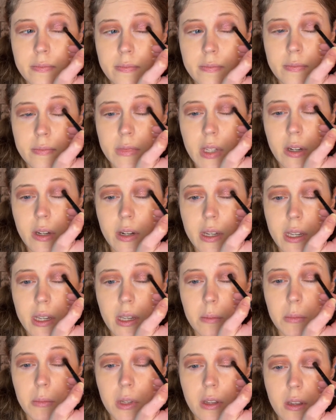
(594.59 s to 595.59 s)
There I
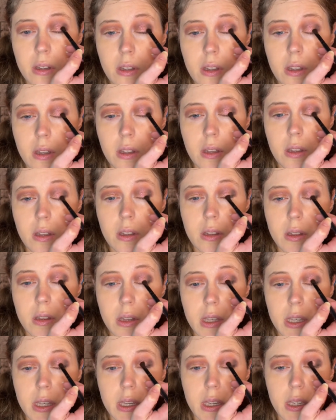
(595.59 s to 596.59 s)
am,
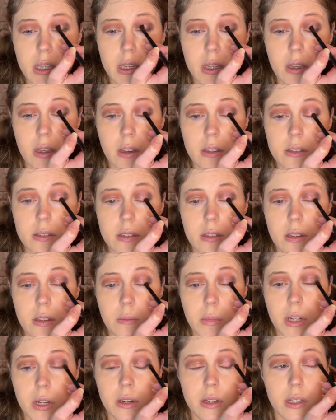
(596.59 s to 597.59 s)
clicking onto the
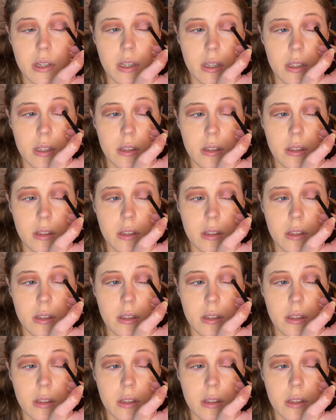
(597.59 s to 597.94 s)
mirror again.